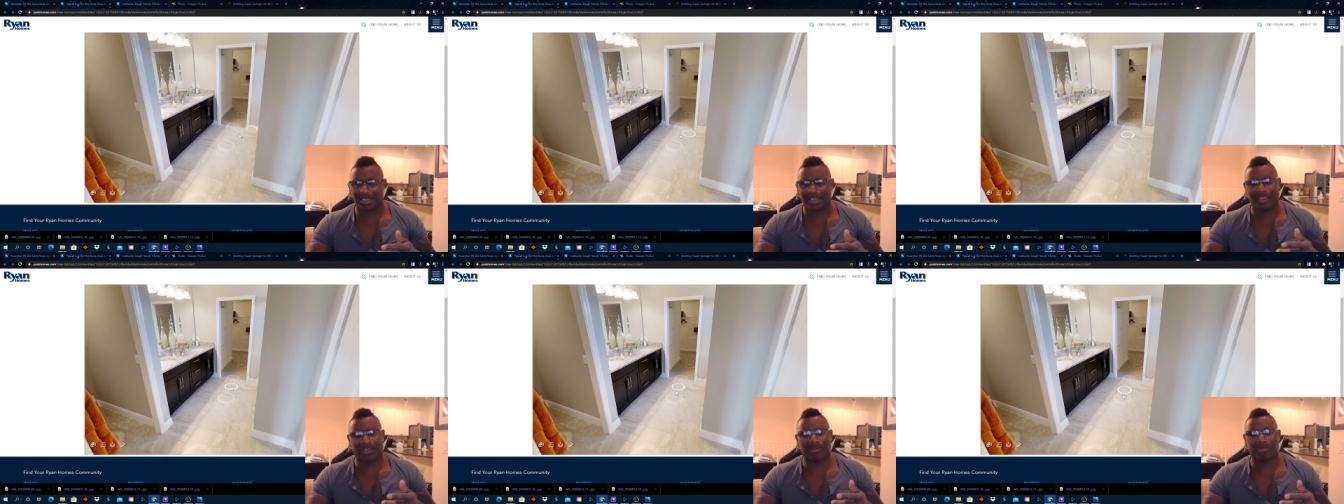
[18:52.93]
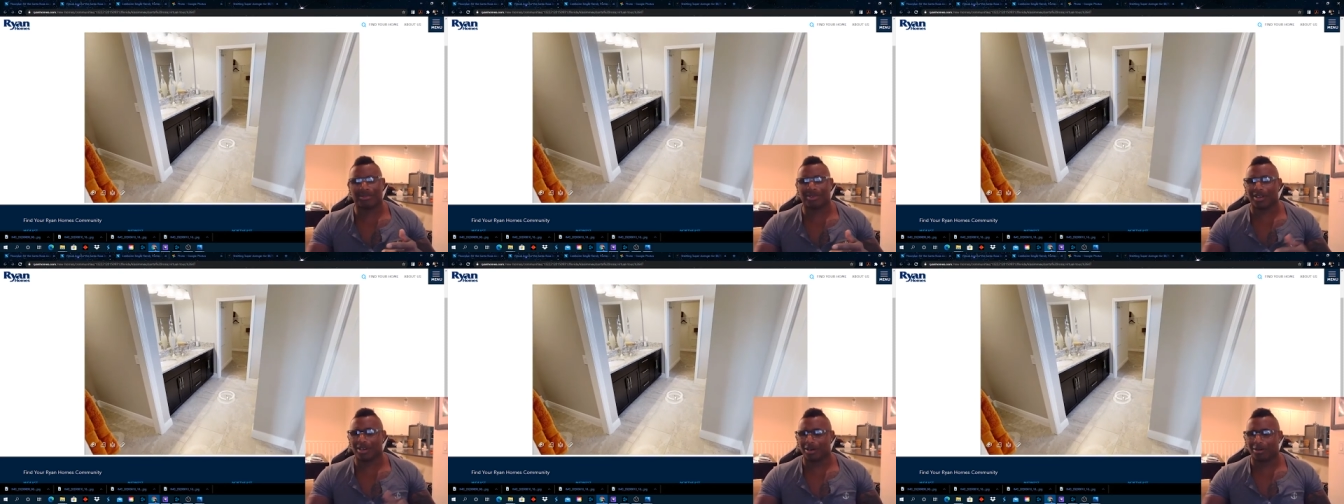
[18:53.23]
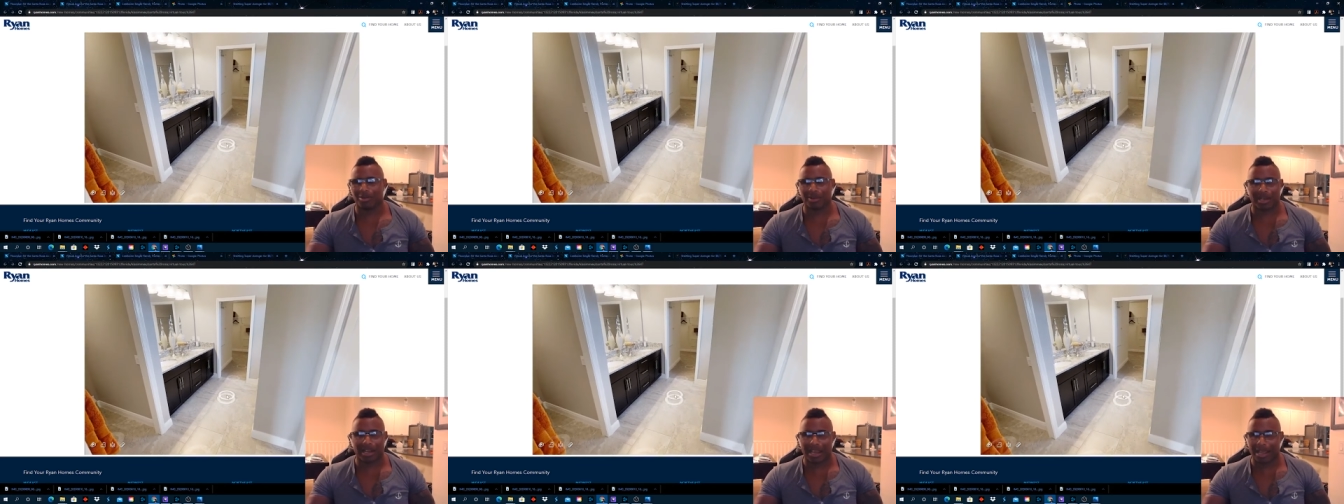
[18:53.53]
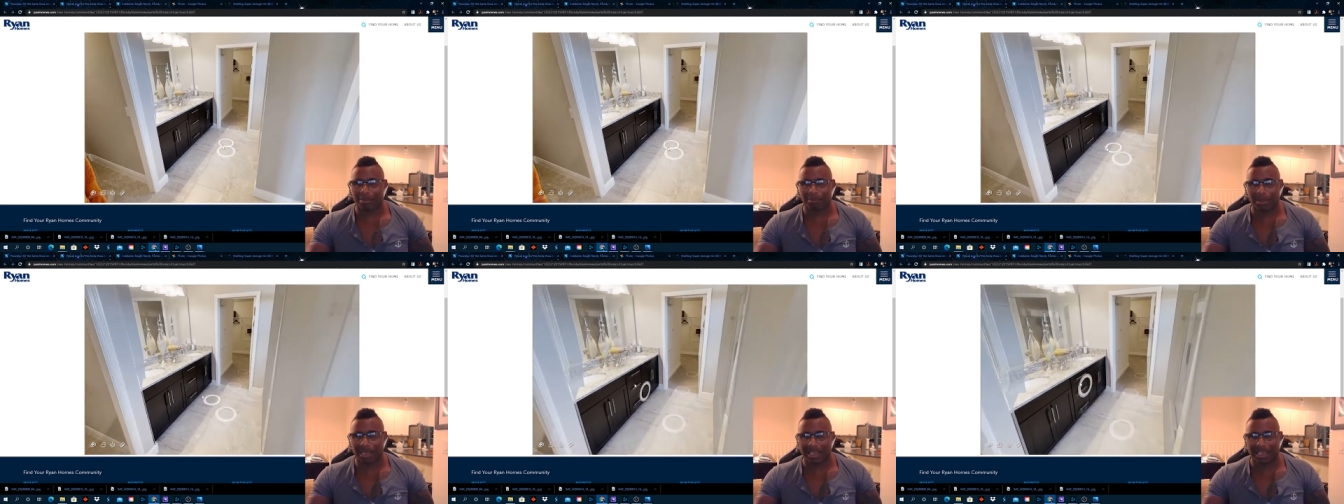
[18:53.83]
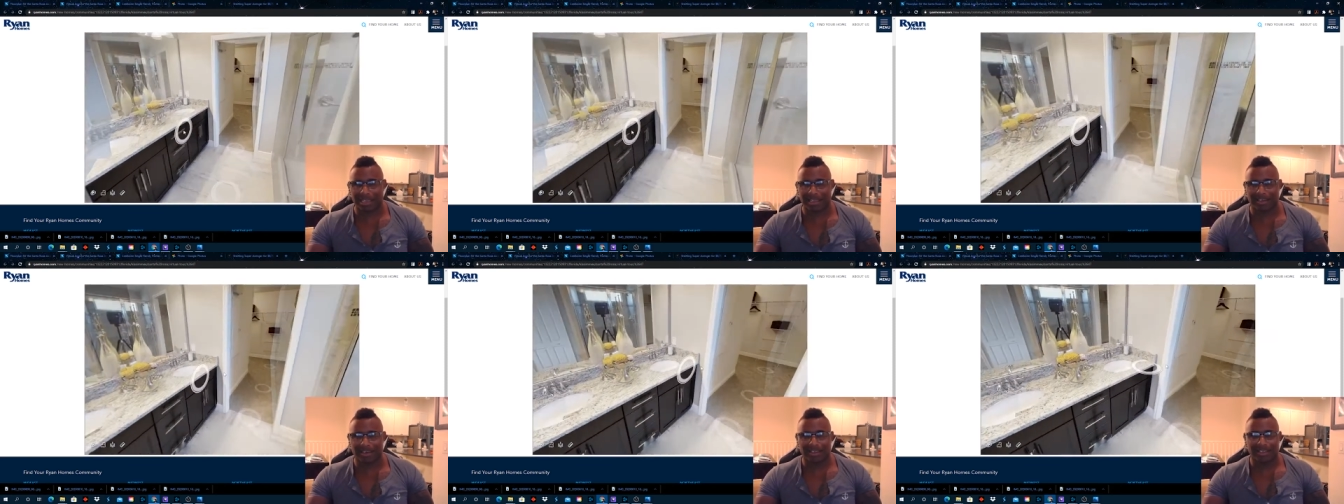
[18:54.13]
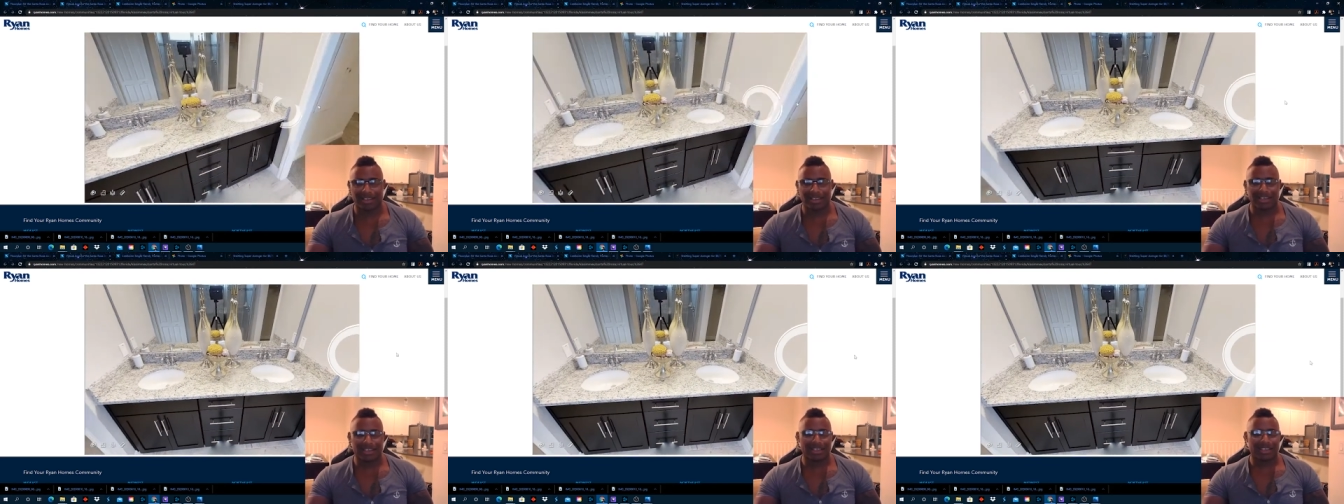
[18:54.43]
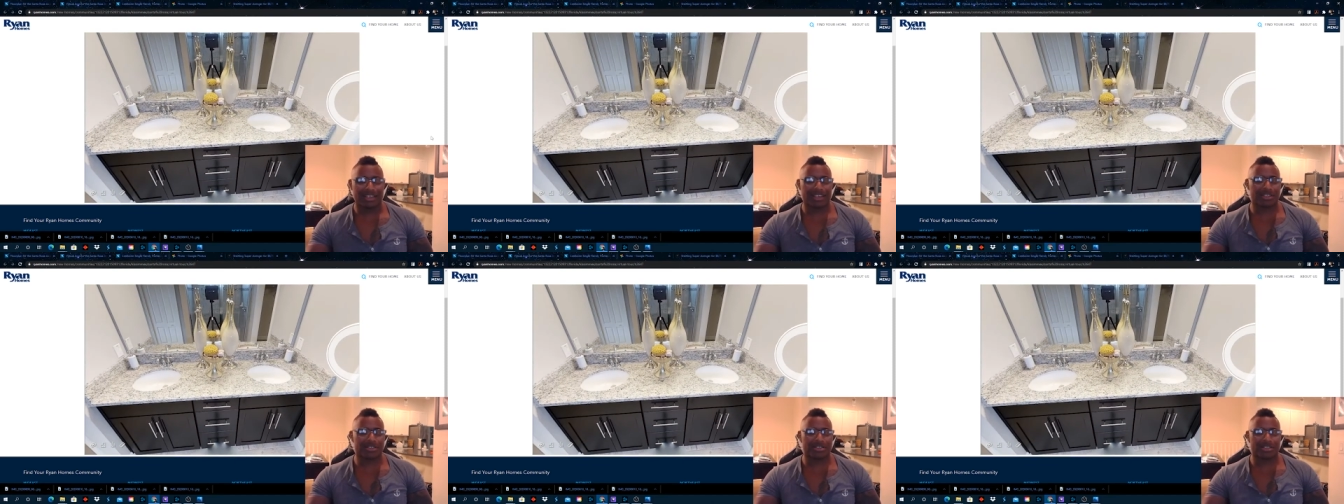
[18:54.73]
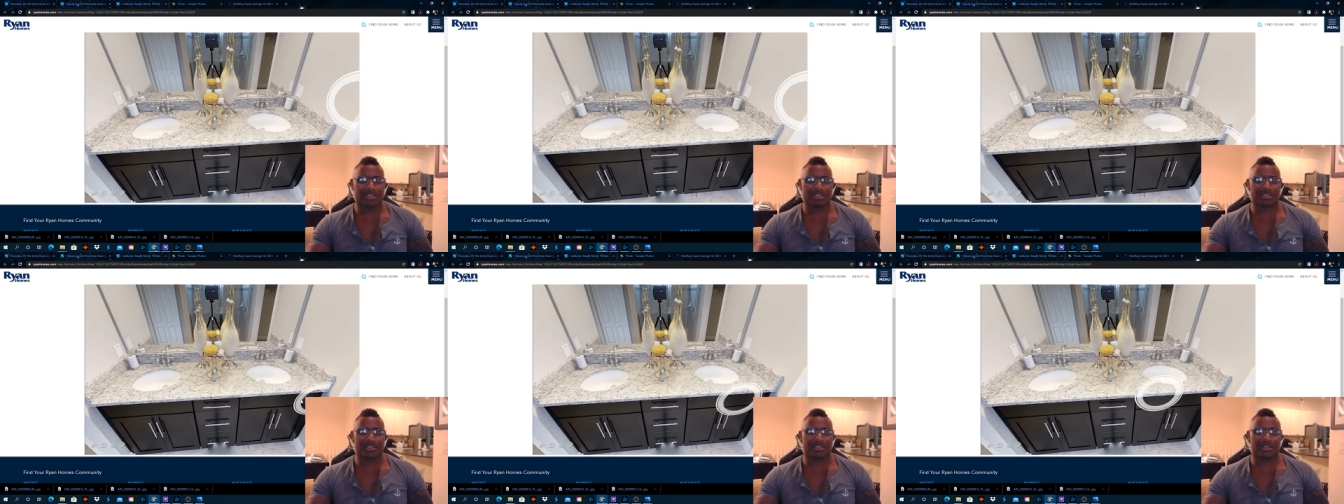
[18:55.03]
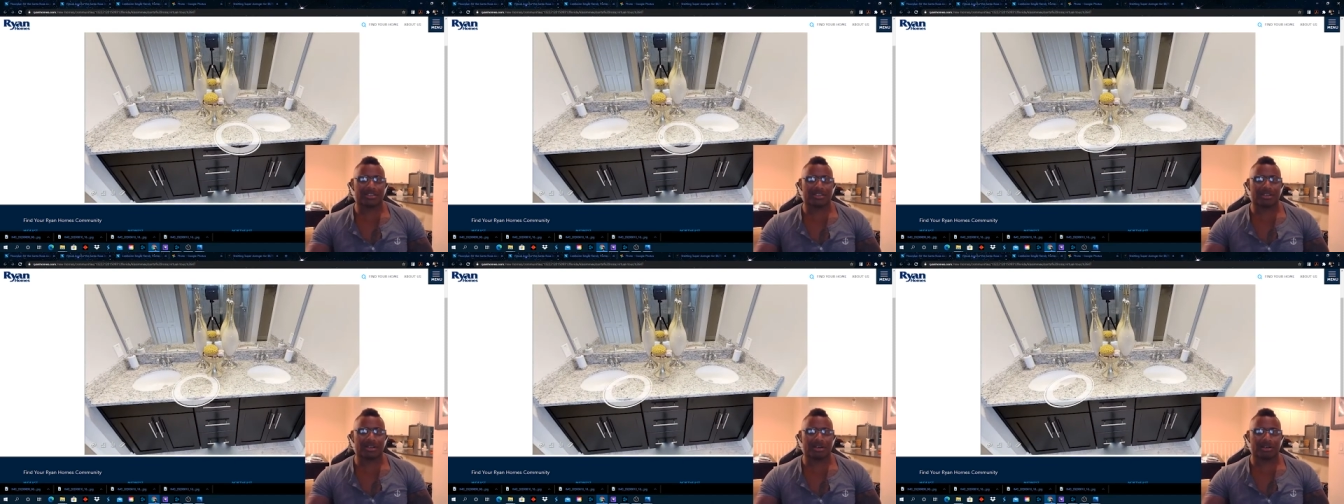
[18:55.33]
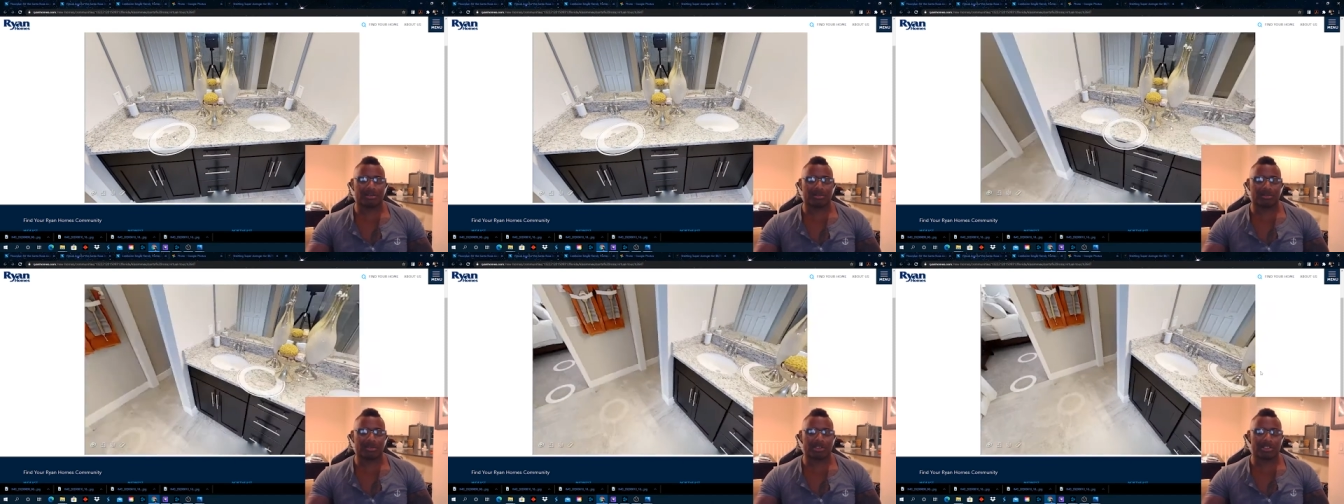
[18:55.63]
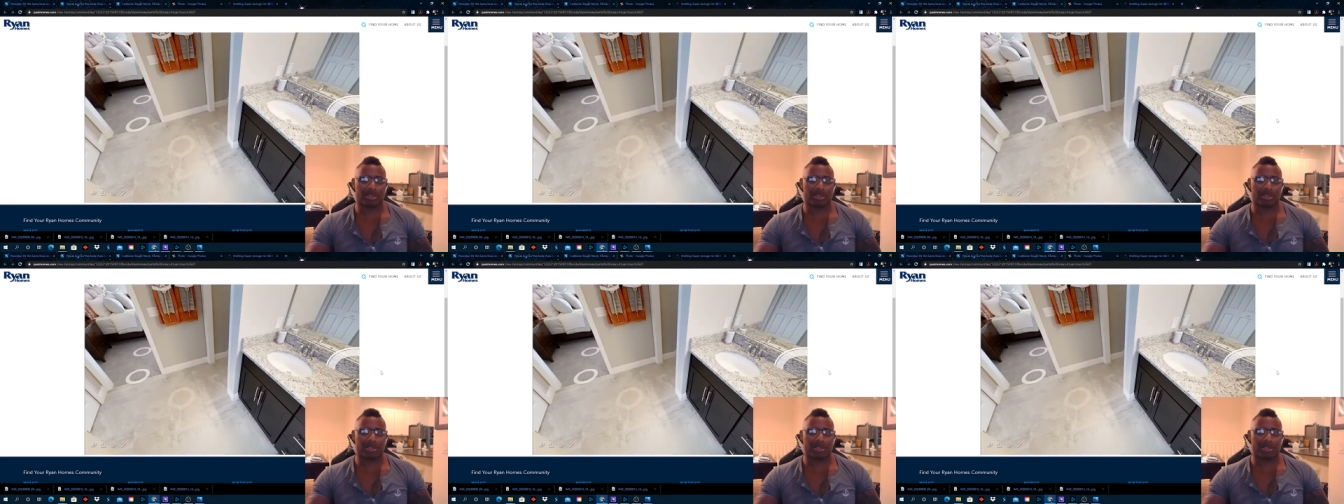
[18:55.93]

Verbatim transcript: you know what I mean. It's just, you know, where's